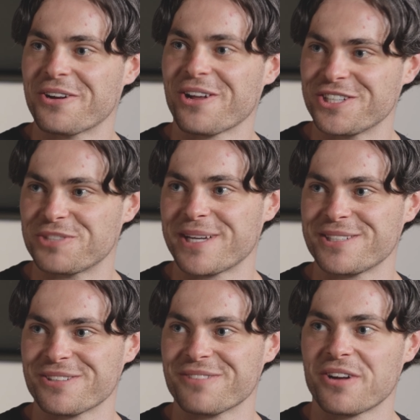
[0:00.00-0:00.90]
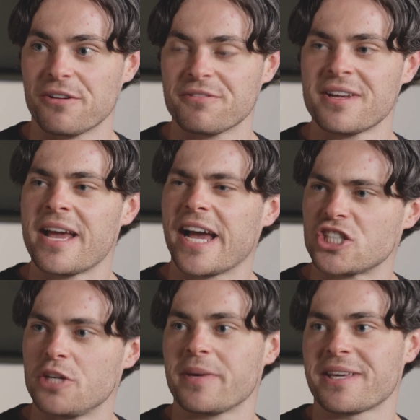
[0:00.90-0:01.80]
knowledge base of
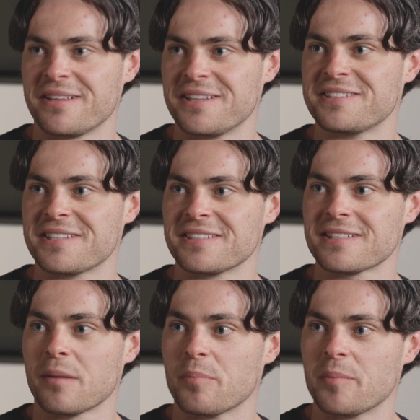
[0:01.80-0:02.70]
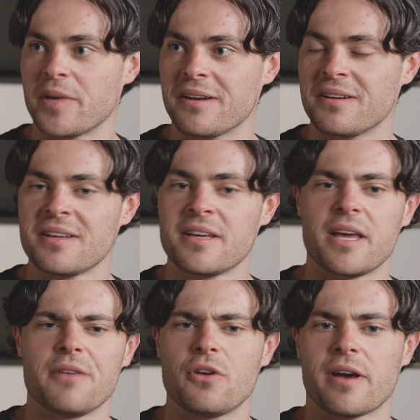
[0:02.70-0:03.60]
actually picking these things up. I mean,
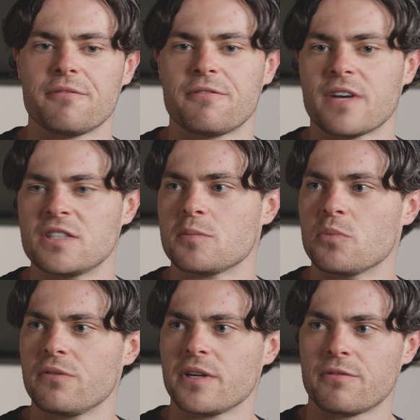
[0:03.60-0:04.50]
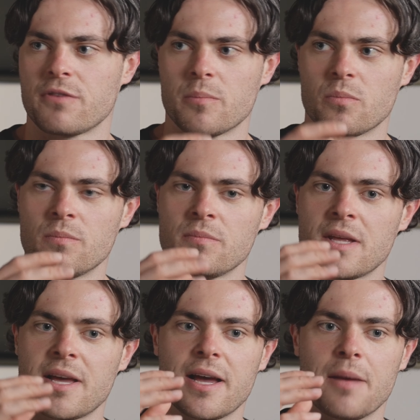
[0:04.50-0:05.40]
if you have funds moving from
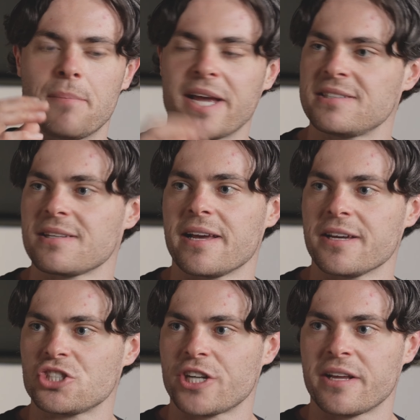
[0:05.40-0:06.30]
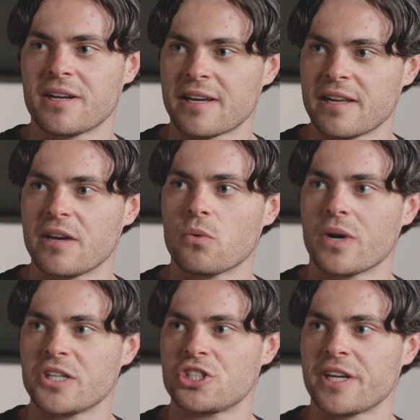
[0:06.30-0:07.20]
a base layer chain, like a layer
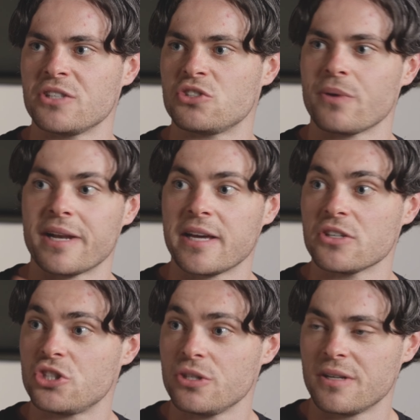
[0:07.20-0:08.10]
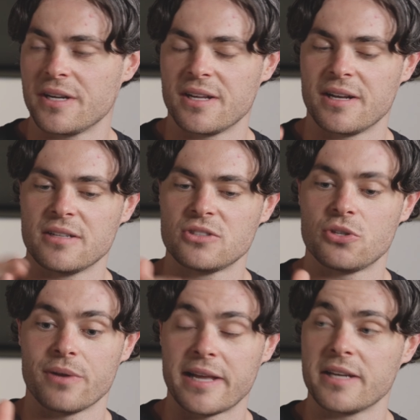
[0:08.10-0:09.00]
1 chain, to a
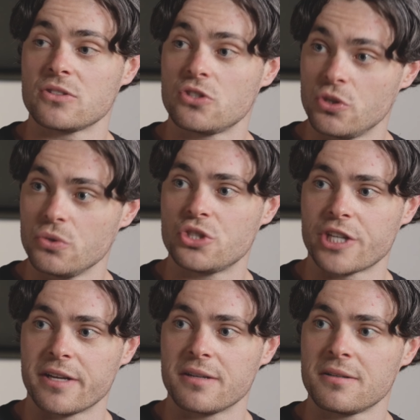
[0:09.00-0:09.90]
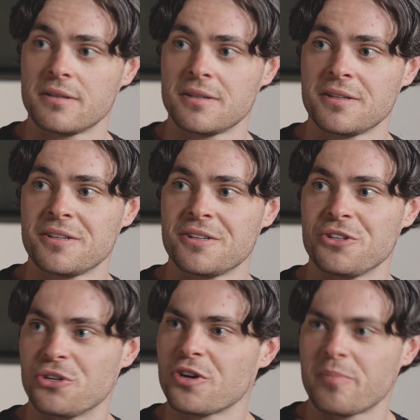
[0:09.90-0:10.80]
layer 2 chain,
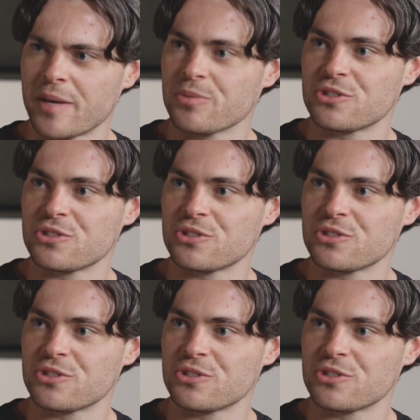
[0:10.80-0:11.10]
you got to be able